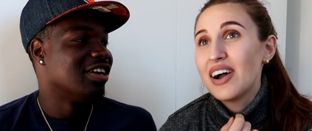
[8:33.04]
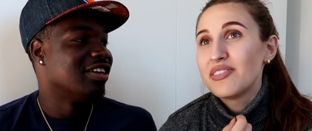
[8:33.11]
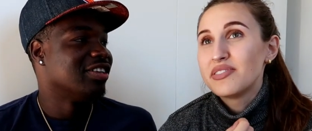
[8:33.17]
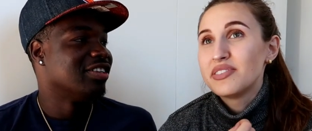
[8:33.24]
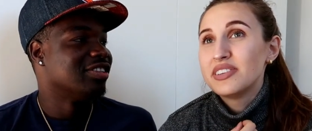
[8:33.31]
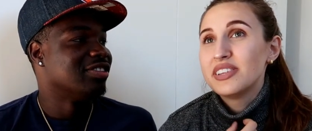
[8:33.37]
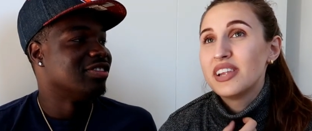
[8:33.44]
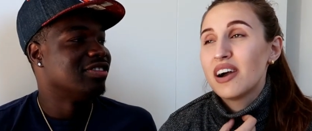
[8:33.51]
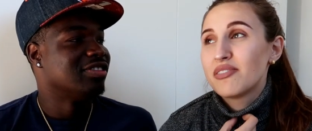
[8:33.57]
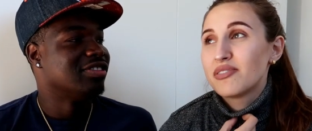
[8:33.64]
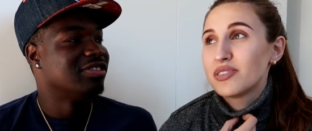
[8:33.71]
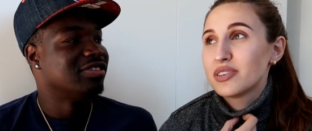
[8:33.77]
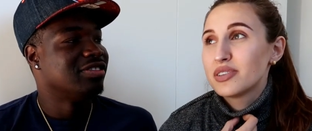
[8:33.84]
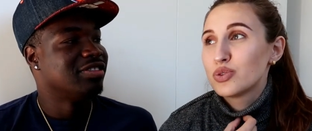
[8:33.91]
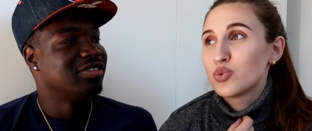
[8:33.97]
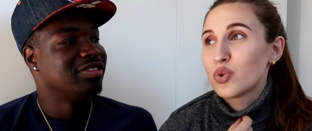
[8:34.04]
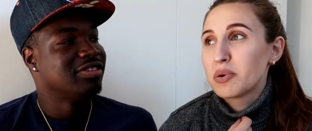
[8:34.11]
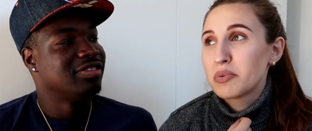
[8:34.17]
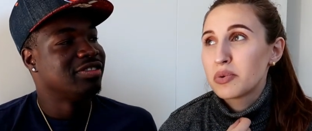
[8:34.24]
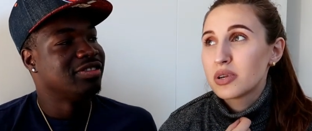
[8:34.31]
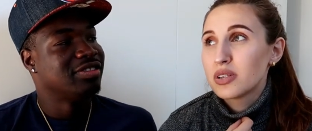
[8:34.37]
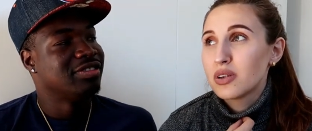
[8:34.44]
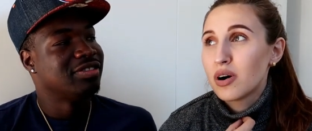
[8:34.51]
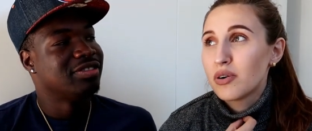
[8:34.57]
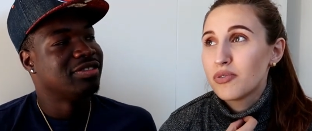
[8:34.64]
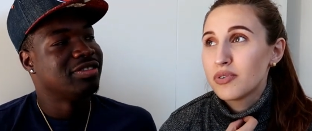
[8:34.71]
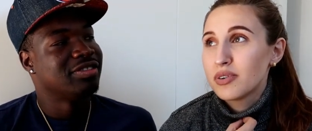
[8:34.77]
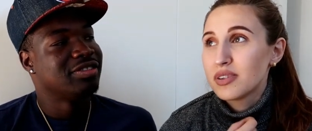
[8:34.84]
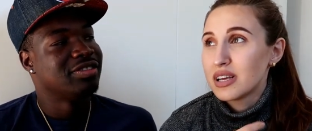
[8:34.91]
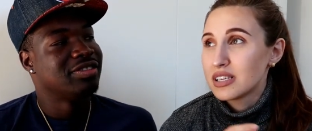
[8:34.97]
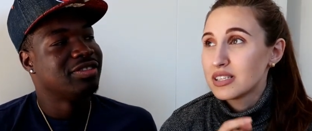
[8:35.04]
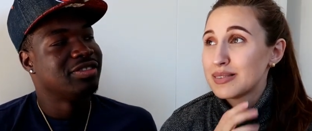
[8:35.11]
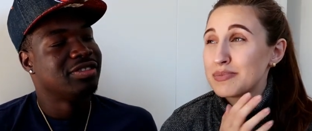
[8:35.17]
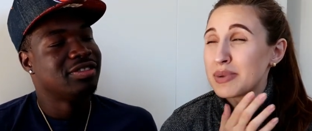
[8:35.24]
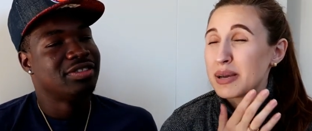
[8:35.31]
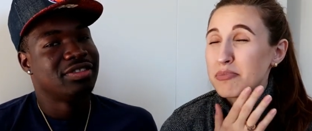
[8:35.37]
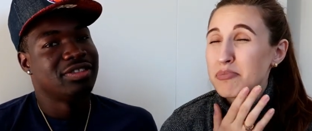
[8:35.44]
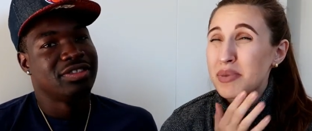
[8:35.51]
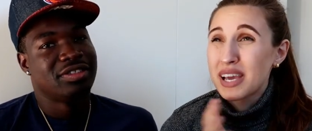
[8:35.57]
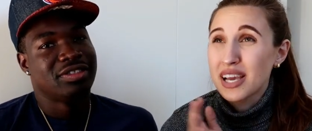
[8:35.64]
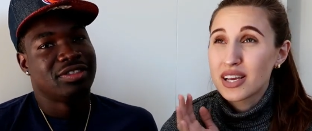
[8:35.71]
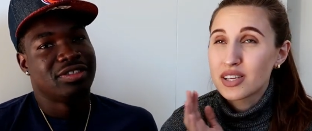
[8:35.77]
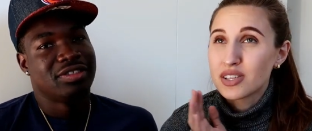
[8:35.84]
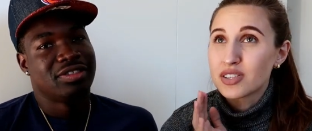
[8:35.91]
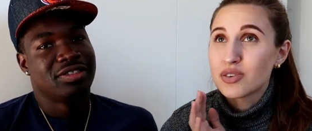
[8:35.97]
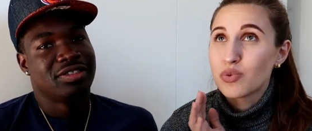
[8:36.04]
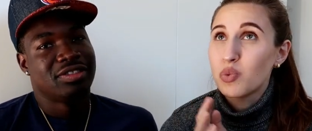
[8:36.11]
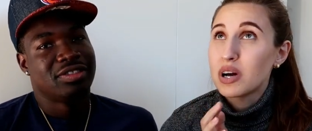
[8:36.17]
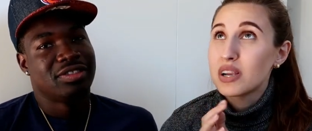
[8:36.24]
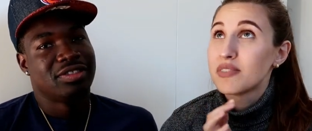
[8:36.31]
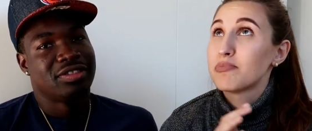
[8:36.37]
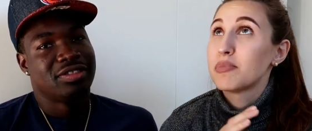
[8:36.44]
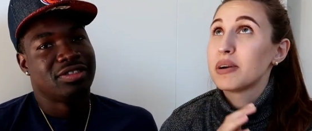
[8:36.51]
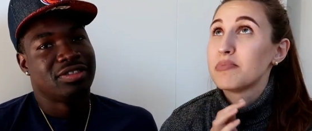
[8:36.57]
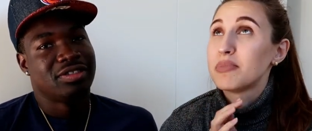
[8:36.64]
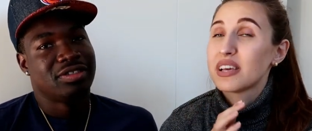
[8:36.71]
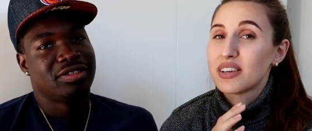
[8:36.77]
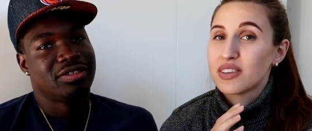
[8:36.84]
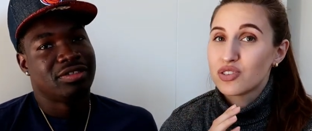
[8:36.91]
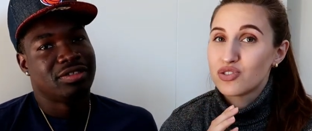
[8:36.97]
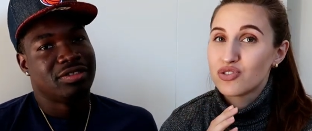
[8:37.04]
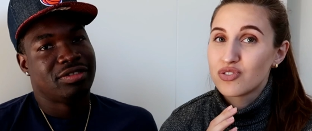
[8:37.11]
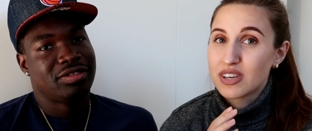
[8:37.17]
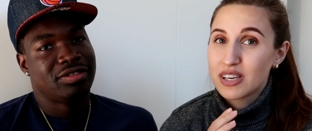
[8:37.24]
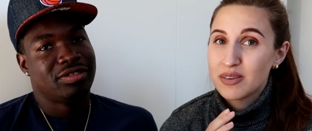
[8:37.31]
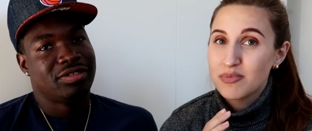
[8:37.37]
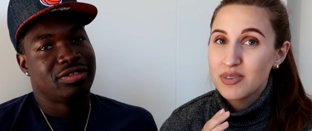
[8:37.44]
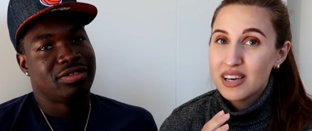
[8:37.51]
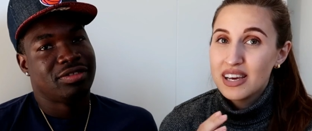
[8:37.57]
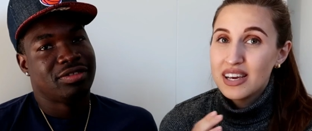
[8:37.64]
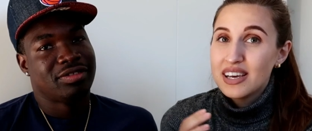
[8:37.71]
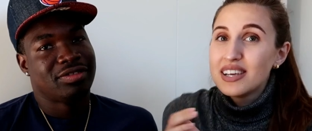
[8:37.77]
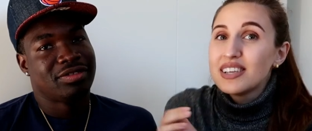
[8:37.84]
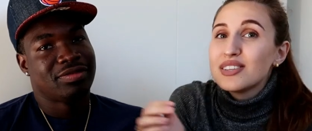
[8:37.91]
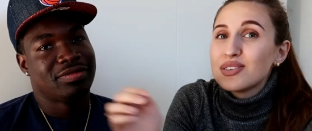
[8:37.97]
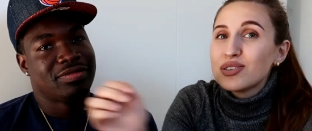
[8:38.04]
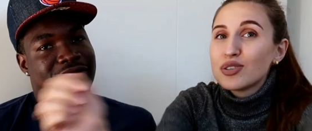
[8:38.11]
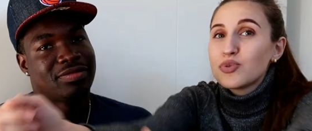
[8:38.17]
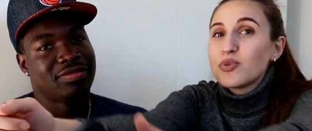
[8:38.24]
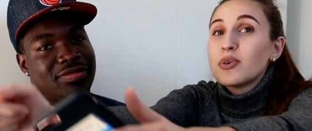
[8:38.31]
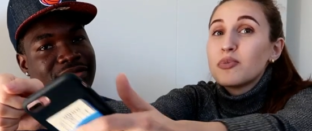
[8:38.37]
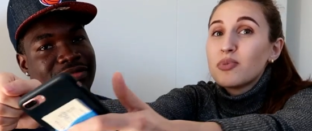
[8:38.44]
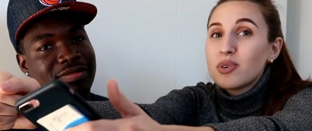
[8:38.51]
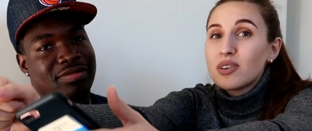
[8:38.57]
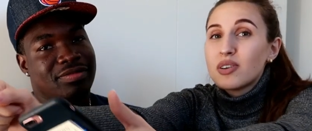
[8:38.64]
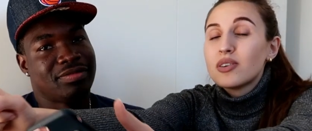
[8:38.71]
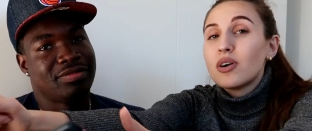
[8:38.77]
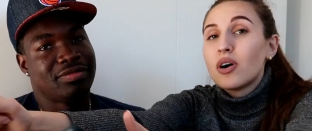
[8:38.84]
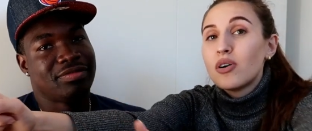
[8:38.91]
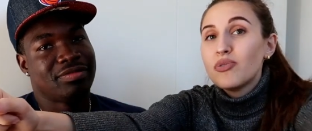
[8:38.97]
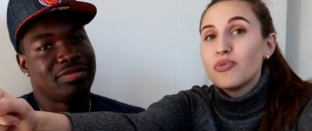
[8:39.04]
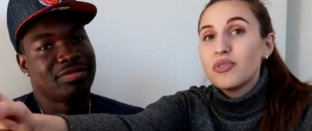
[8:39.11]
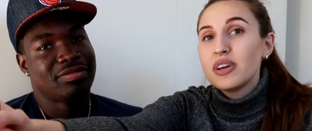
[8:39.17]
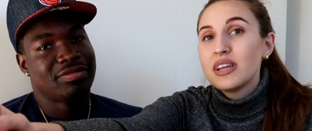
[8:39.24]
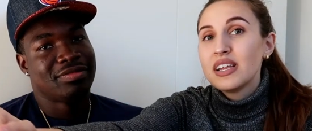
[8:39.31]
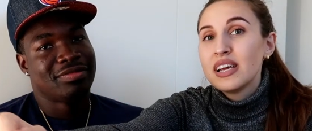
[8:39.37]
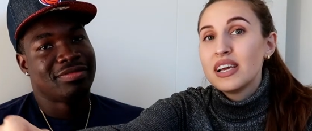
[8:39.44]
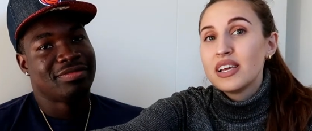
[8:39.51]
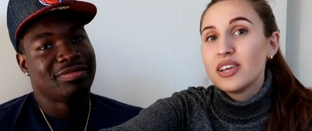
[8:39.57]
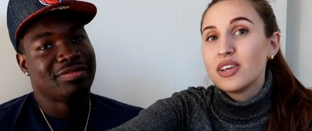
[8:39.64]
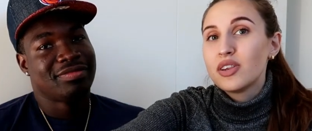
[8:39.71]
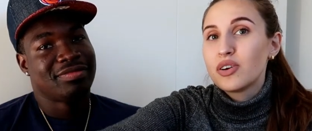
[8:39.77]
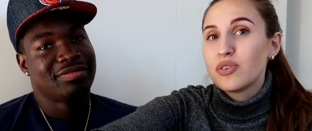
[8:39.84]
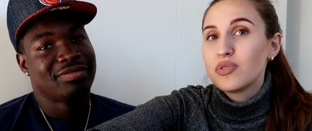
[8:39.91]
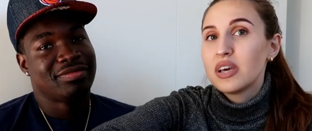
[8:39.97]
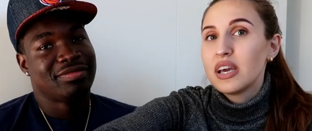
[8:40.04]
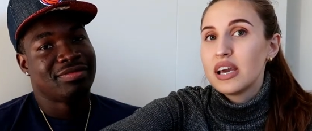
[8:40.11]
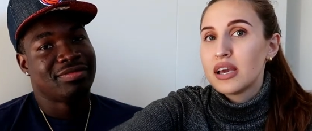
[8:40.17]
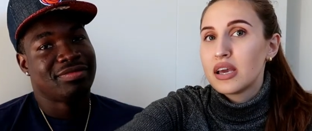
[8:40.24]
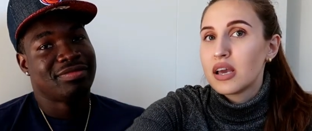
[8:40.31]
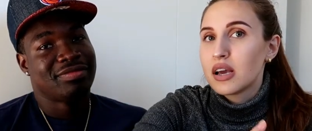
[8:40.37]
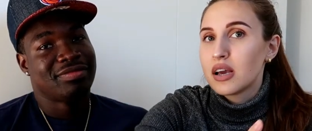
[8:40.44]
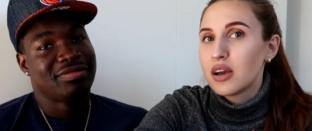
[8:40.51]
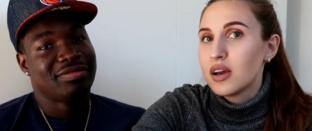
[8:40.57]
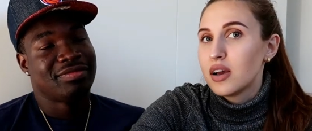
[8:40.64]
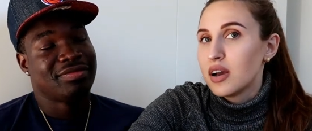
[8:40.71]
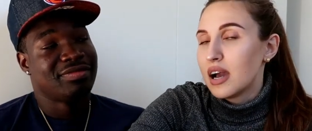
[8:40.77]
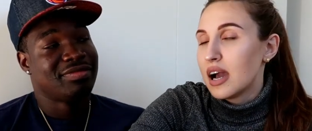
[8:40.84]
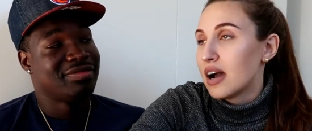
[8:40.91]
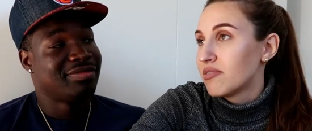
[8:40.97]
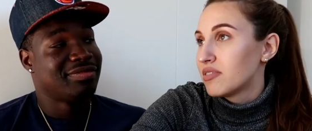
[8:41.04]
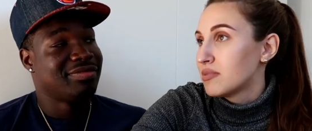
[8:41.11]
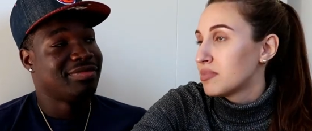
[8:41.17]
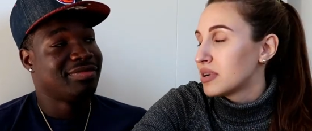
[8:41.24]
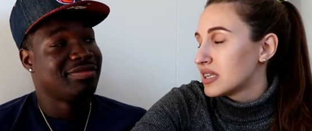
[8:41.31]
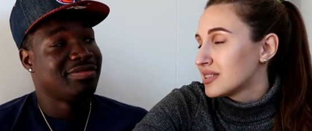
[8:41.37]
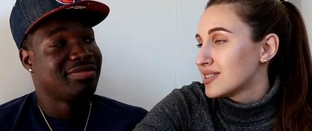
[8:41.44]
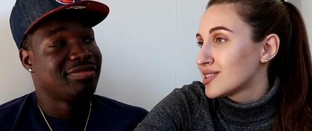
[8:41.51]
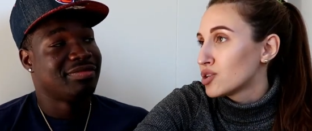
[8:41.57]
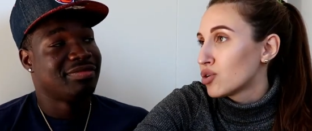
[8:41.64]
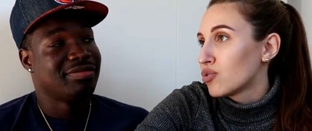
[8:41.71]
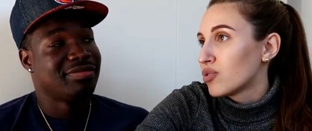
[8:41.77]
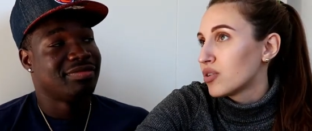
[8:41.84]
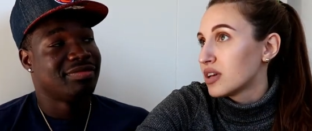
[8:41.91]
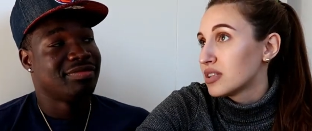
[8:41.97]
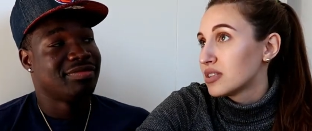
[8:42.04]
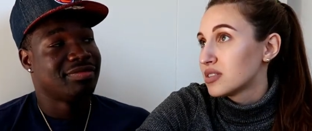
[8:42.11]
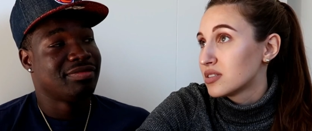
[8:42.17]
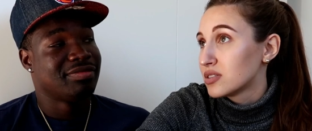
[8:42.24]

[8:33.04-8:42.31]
Speaker 1: have never swum with dolphin. That's my biggest, one of my biggest dream is to swim with a dolphin. You know they have it, but it's so it's